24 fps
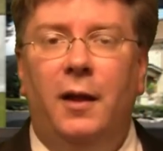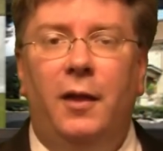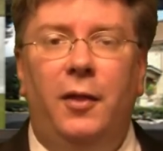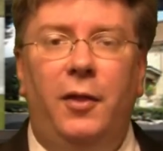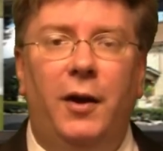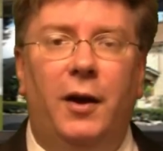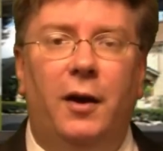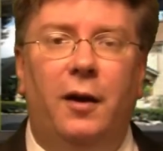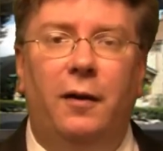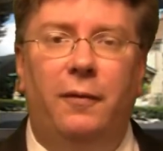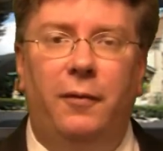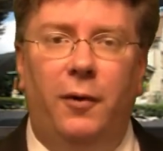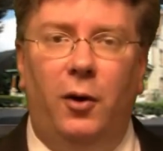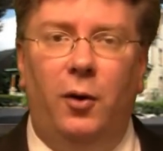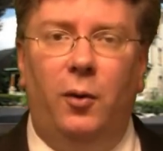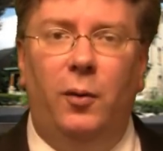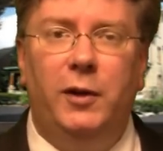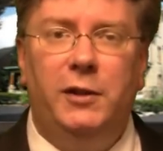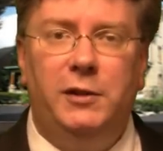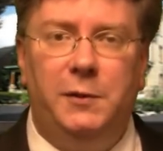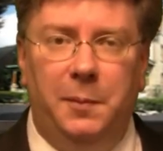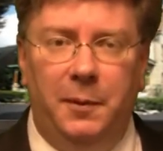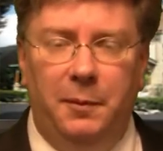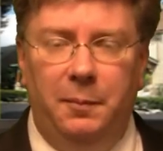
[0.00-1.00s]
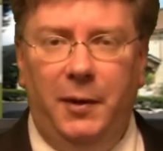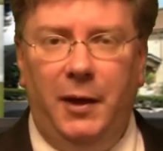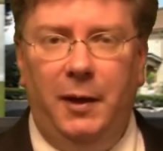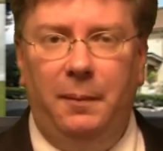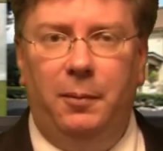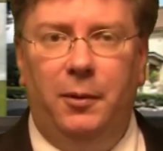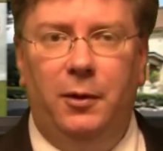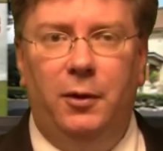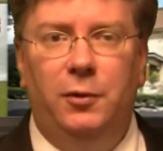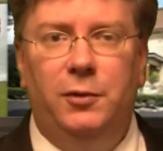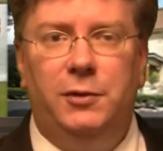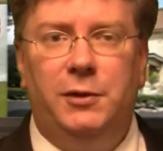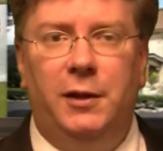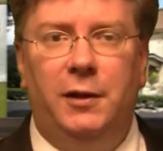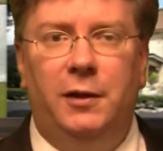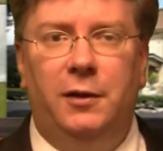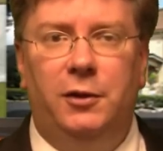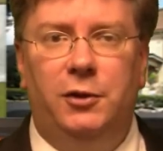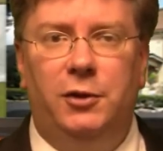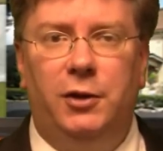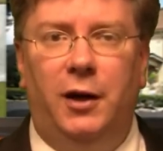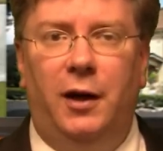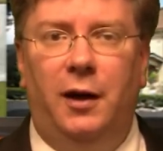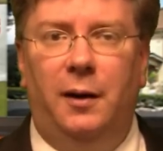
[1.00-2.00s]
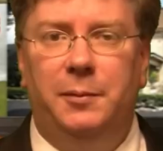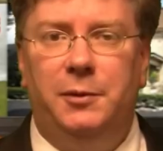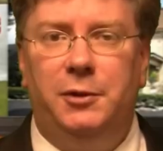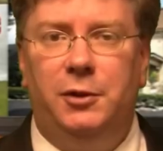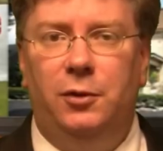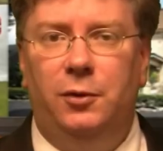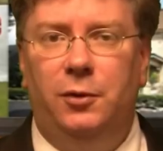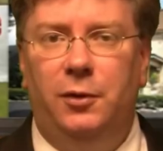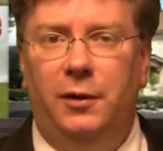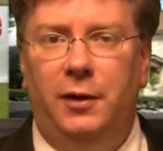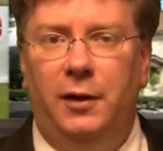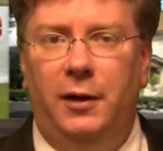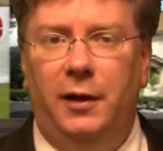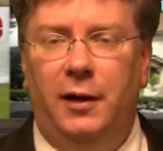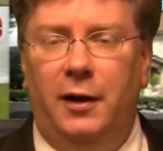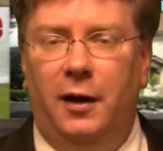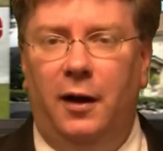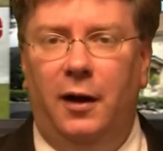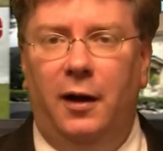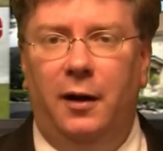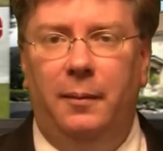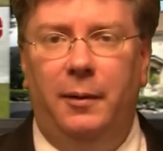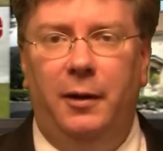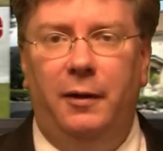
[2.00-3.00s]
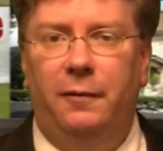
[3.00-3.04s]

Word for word: There have always been people losing their jobs due to the economy,